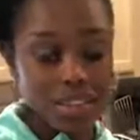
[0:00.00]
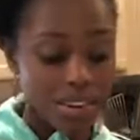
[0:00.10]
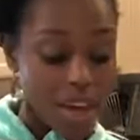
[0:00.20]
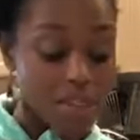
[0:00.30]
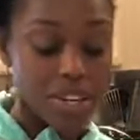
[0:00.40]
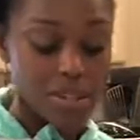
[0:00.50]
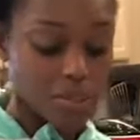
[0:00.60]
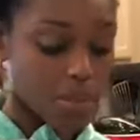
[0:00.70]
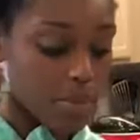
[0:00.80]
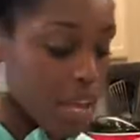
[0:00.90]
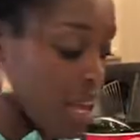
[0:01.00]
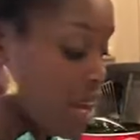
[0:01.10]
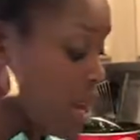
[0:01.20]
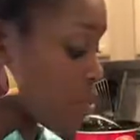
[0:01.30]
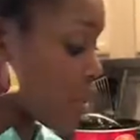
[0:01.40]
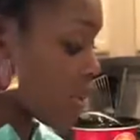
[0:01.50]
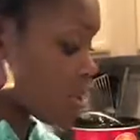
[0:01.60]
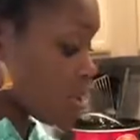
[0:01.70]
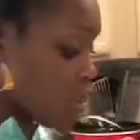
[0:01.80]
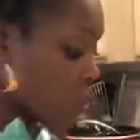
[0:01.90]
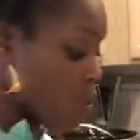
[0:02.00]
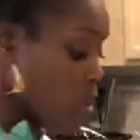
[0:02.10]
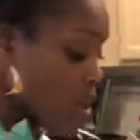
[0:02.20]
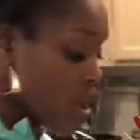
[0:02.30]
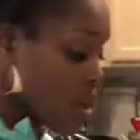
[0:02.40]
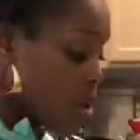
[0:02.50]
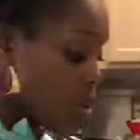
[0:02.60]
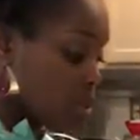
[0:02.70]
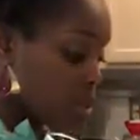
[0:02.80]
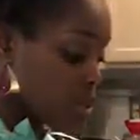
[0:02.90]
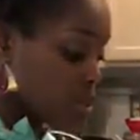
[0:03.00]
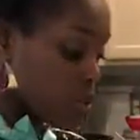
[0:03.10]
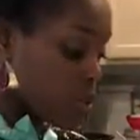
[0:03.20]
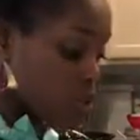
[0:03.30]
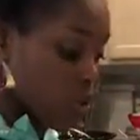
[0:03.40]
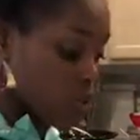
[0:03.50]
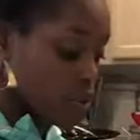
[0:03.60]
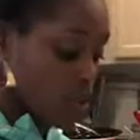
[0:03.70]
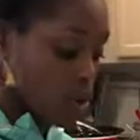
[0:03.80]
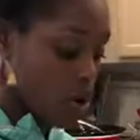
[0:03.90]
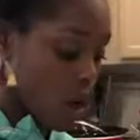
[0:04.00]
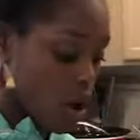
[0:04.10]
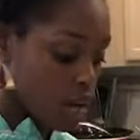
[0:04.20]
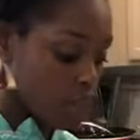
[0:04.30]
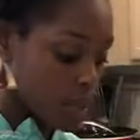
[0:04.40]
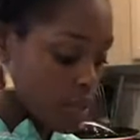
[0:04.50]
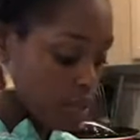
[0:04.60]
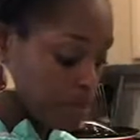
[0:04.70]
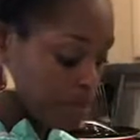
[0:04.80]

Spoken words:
now that it's on the pan, I'm going to put some oil over all of it.